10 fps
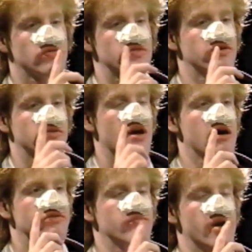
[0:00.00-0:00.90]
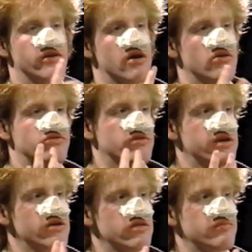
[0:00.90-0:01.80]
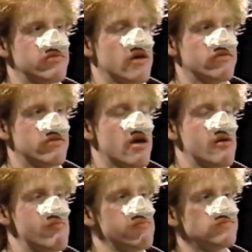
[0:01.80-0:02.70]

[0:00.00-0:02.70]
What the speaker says: the scars in my nose to heal themselves up.